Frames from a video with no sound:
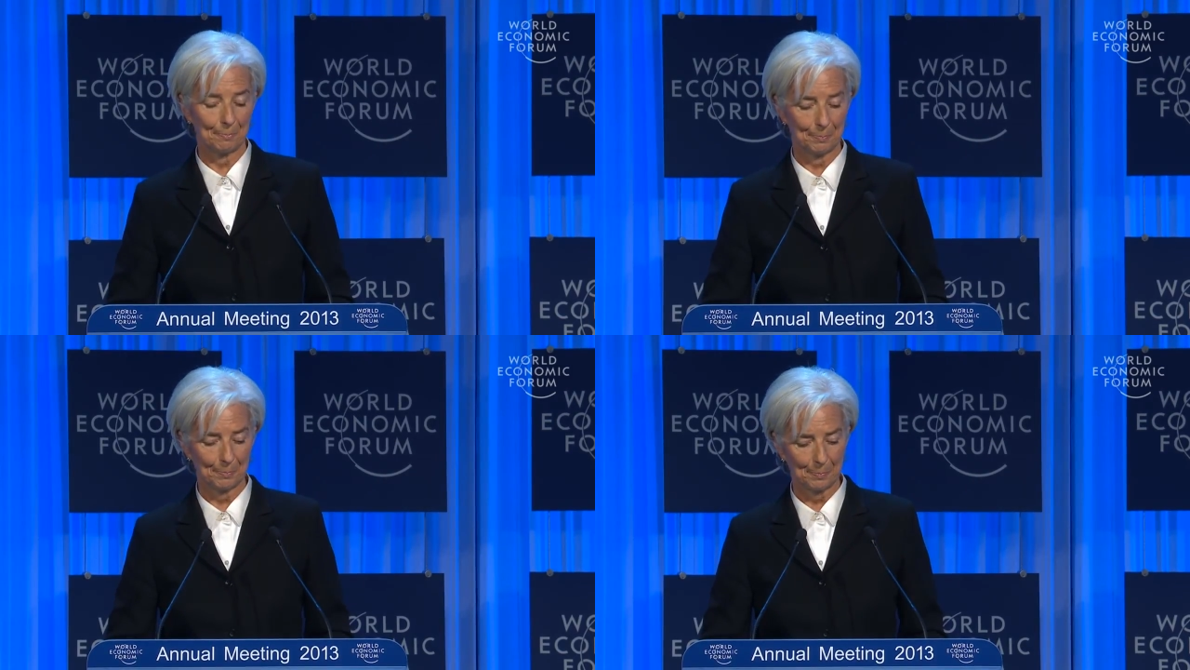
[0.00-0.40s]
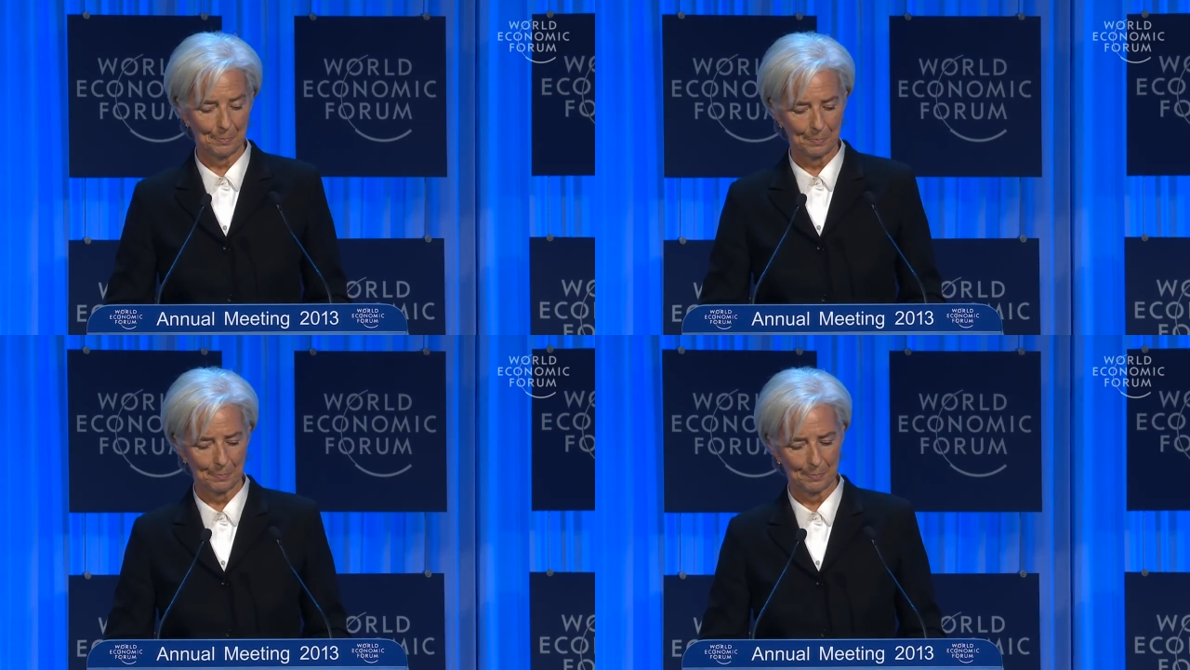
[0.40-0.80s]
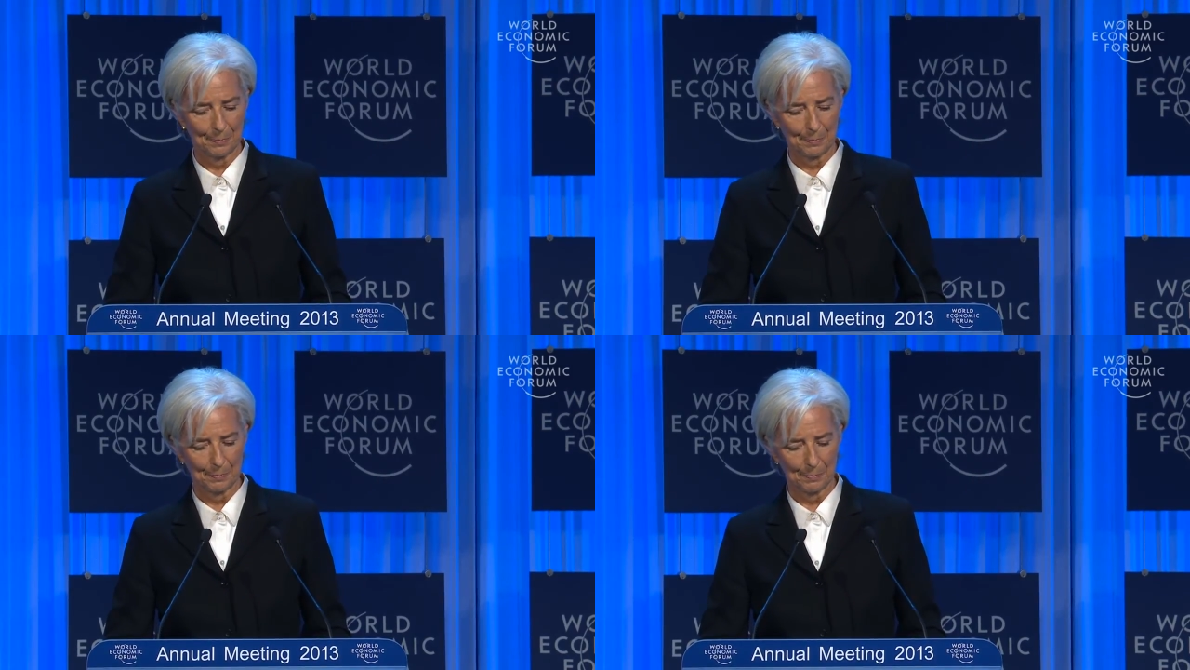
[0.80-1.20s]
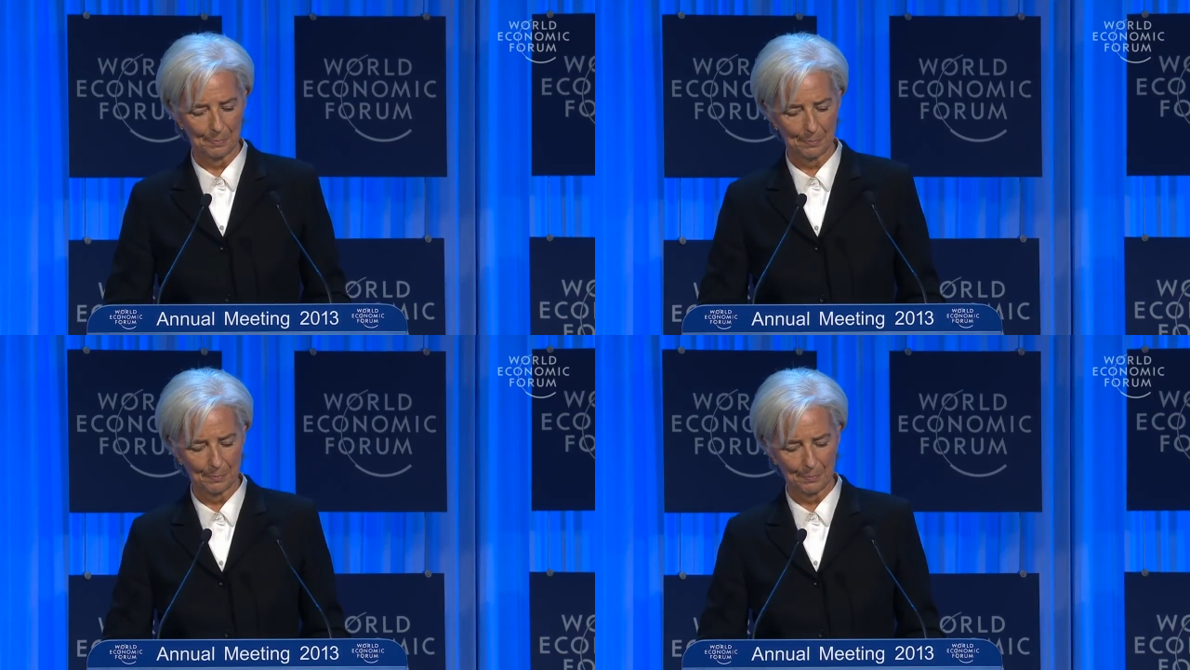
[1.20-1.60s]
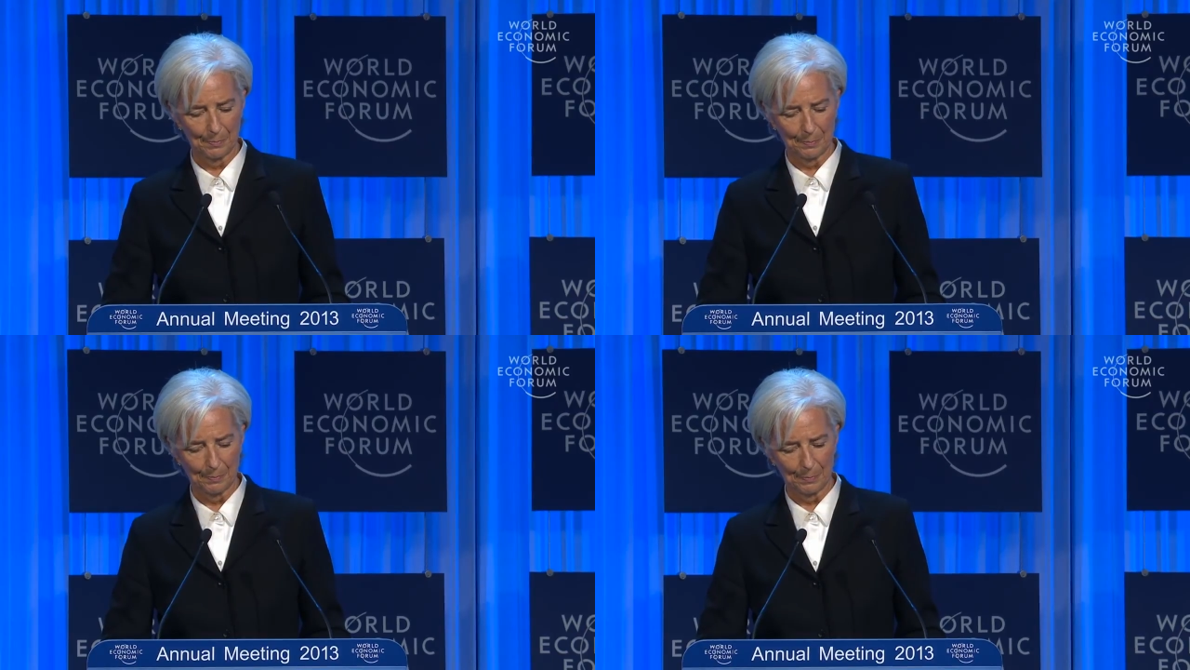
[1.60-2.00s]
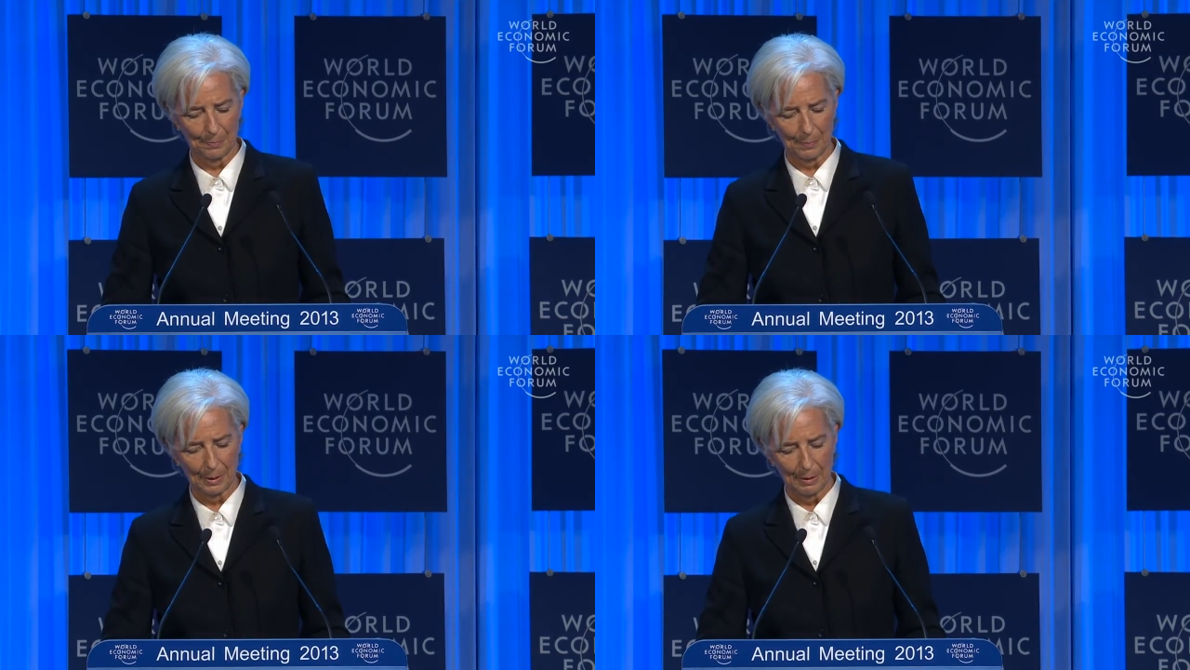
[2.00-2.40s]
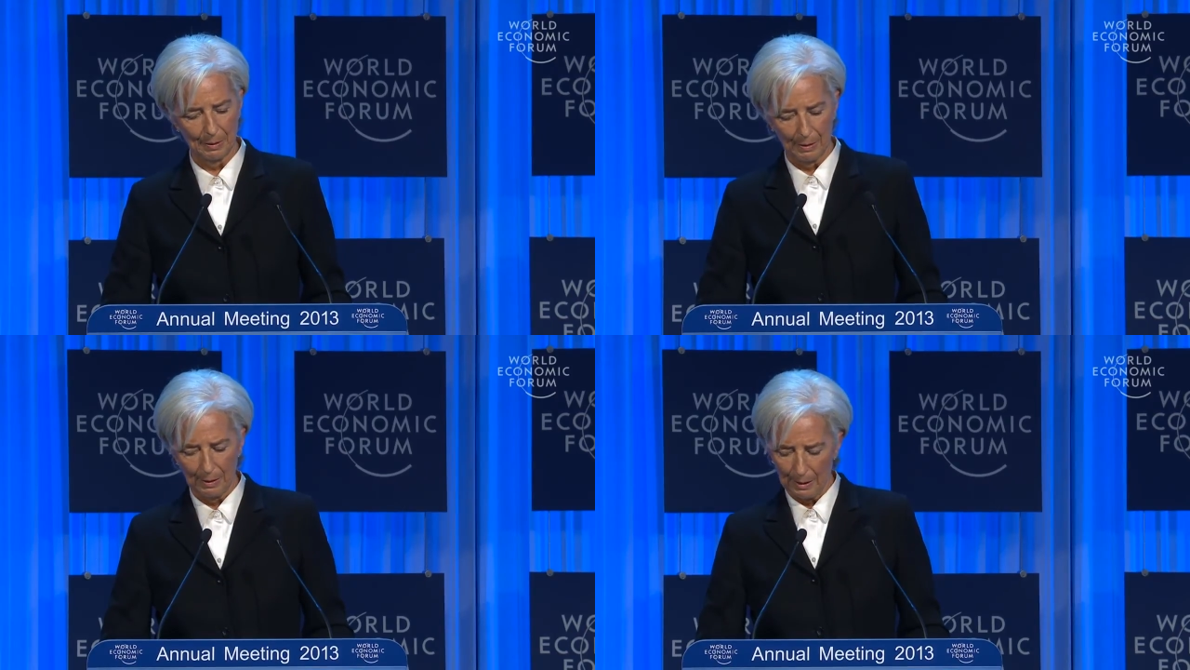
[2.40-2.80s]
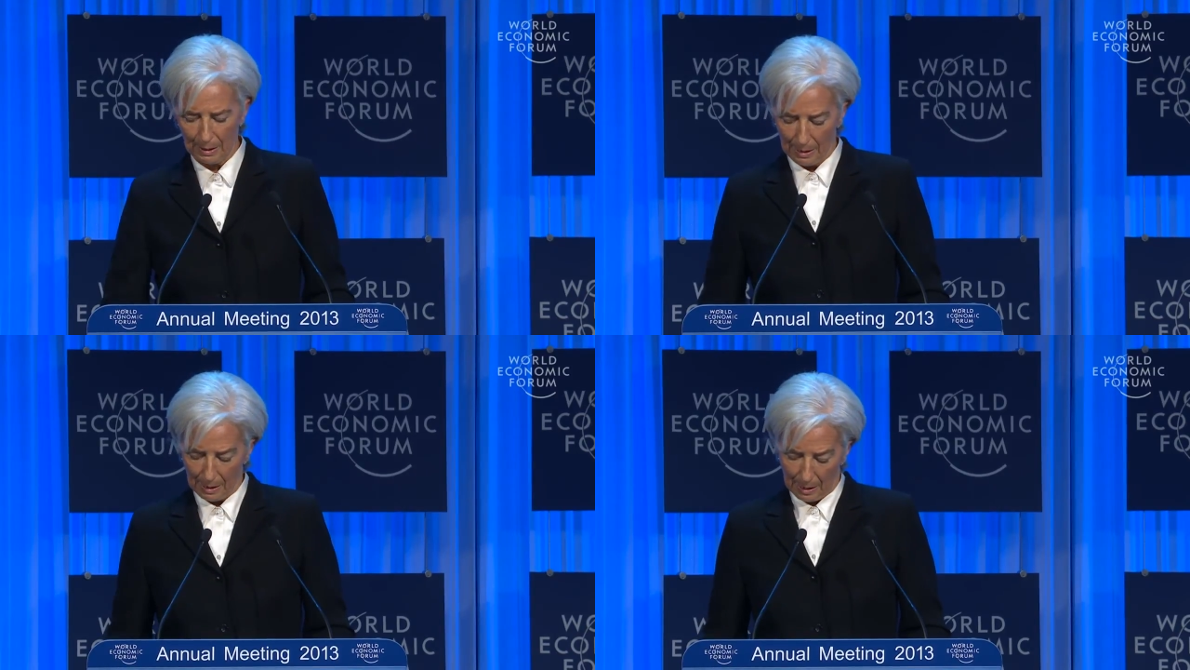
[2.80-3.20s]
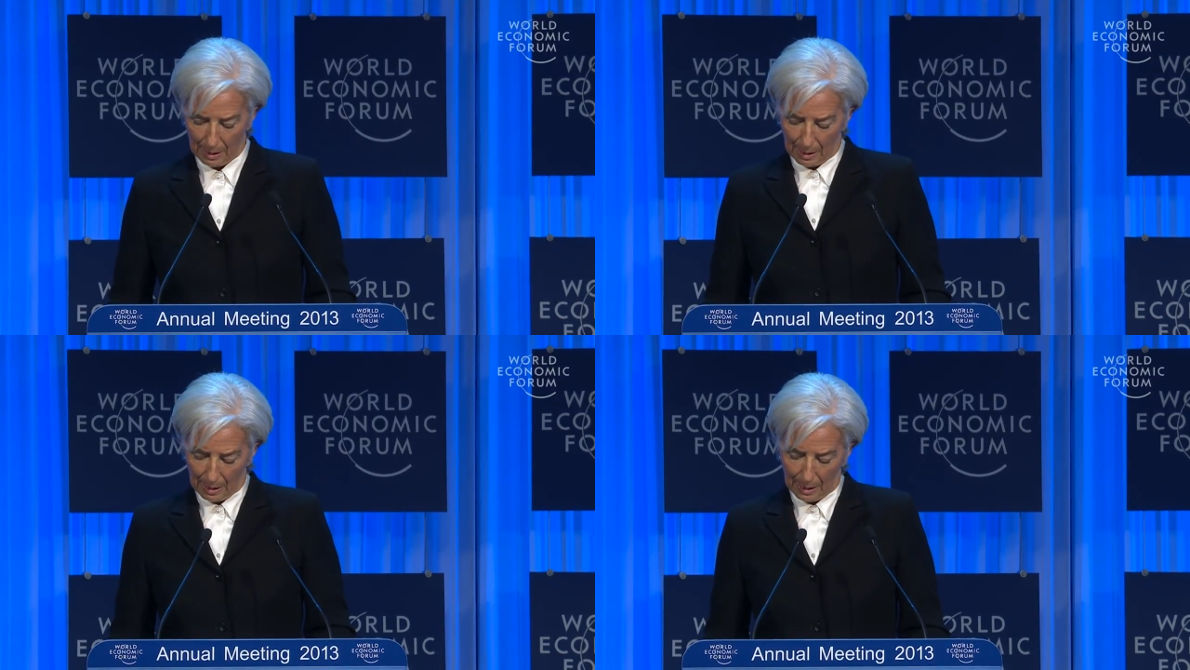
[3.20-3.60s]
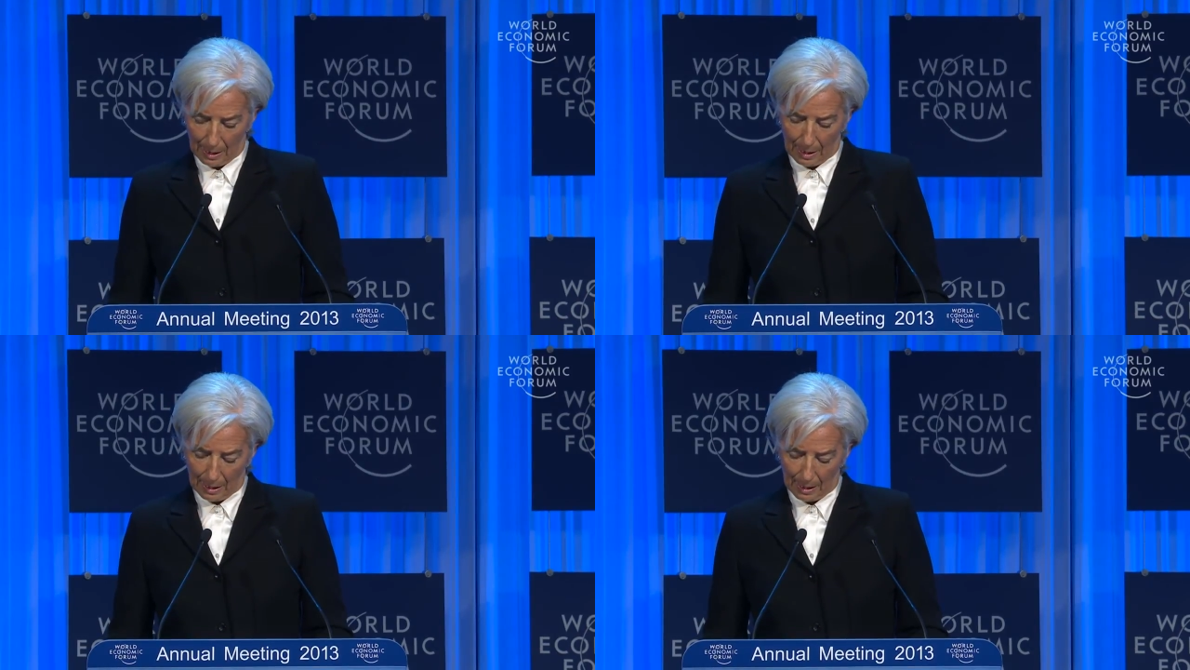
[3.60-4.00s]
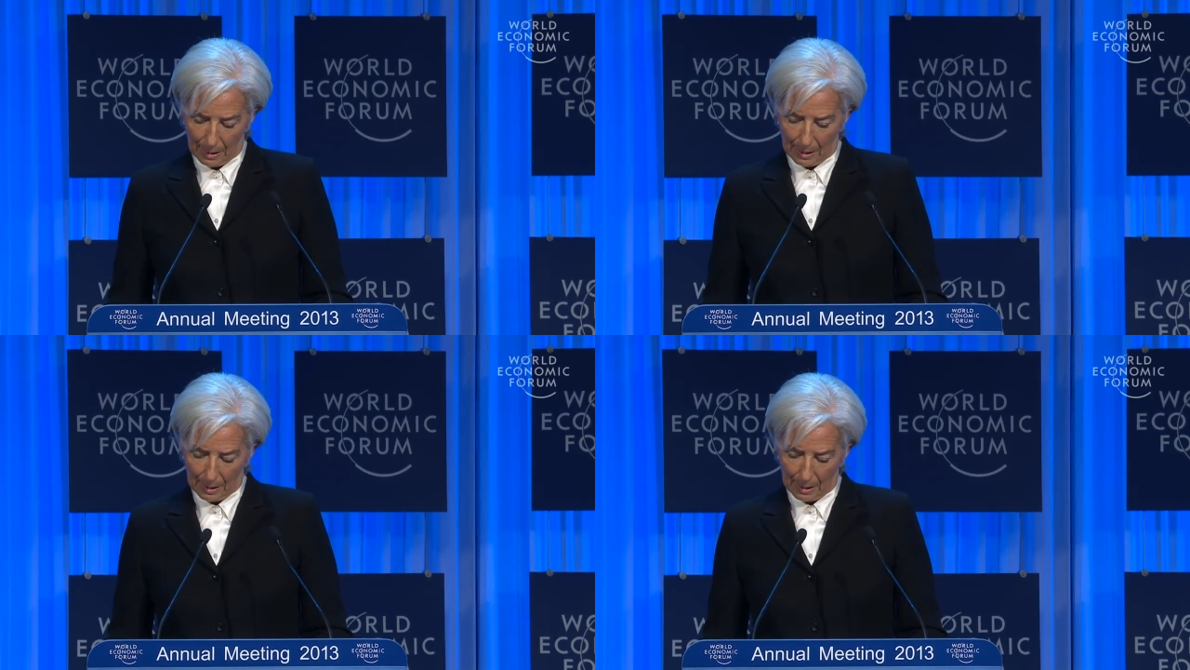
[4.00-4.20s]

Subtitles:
Nobody speaks.